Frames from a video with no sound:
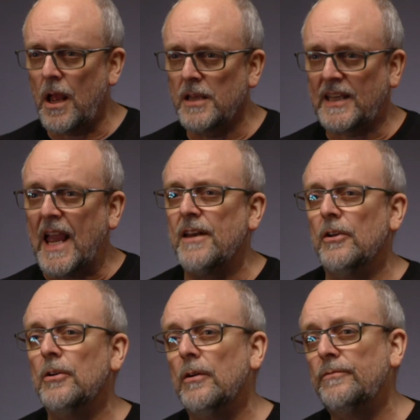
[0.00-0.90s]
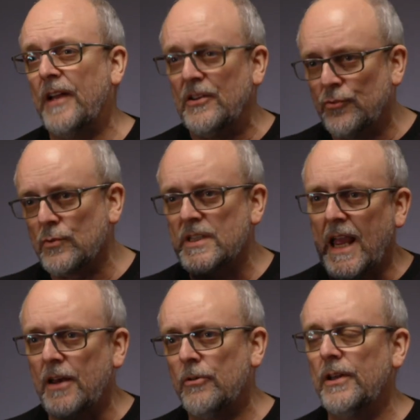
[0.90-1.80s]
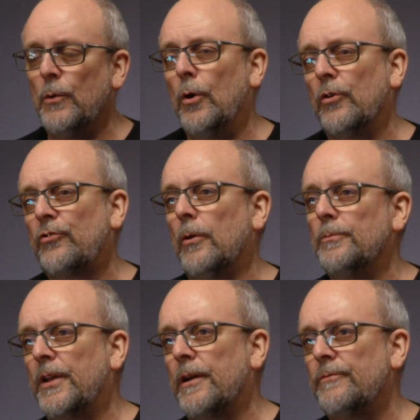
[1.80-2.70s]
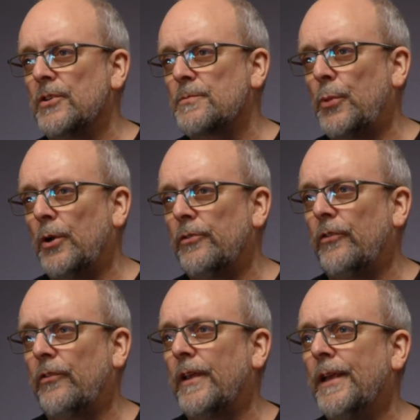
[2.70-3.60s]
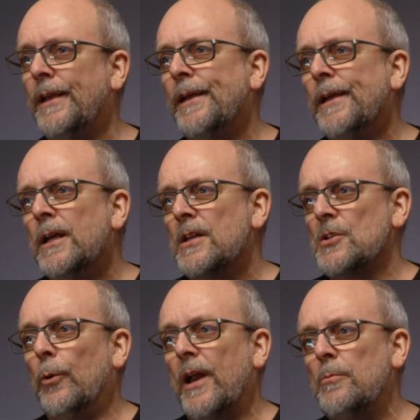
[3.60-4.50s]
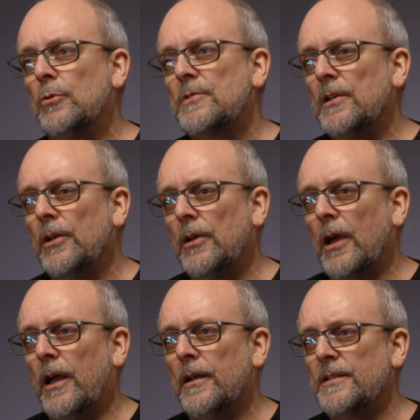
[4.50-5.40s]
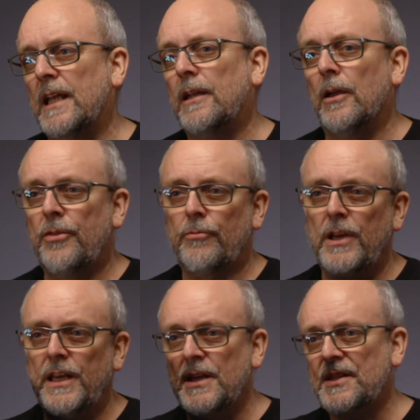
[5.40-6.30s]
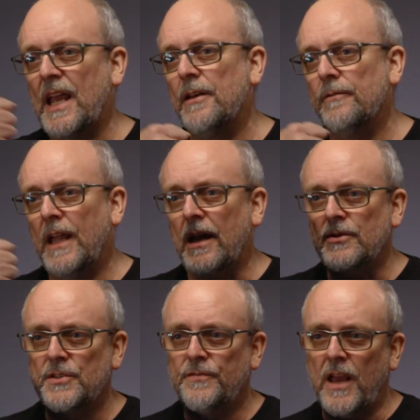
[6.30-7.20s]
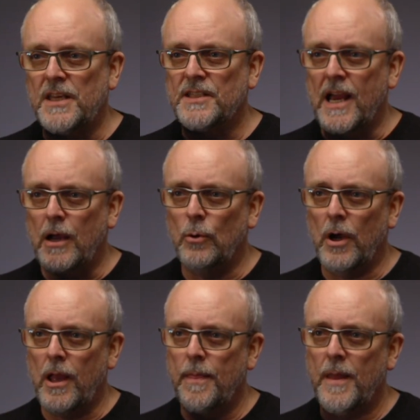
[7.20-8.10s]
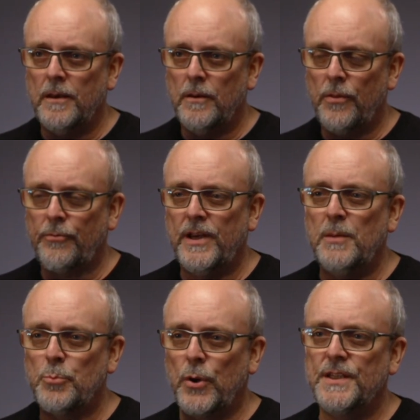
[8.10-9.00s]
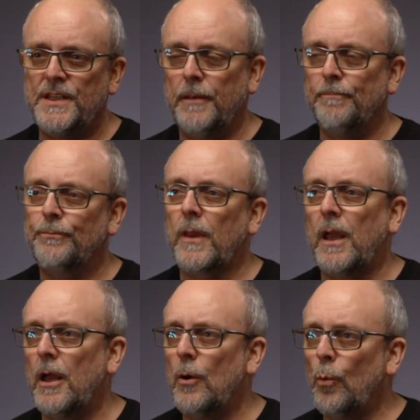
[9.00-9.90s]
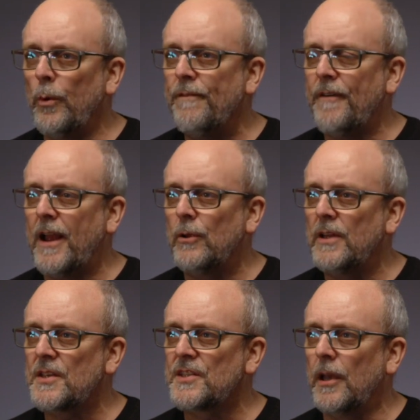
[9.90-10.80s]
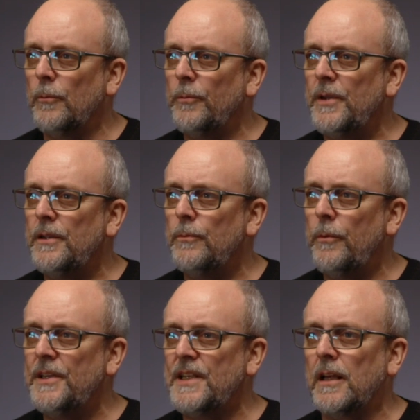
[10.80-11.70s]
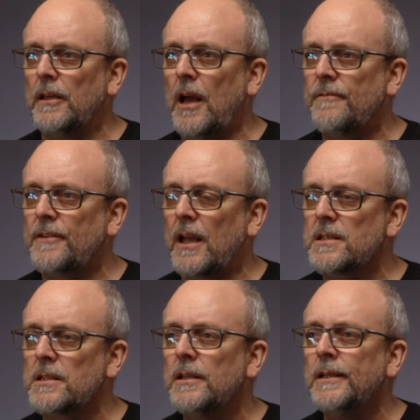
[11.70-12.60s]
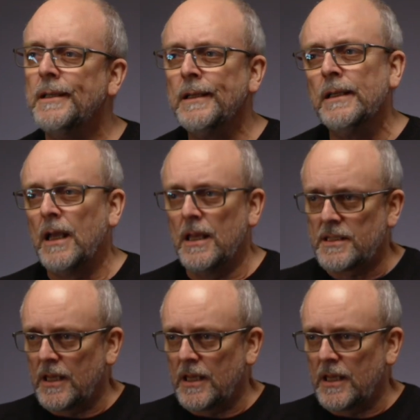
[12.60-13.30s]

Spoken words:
scanner, a facial scanner in the workshop that I've just purchased. So we're able to take a 3D scan of the actor's face now and then 3D print it. What we found this time, when we take a life cast, it's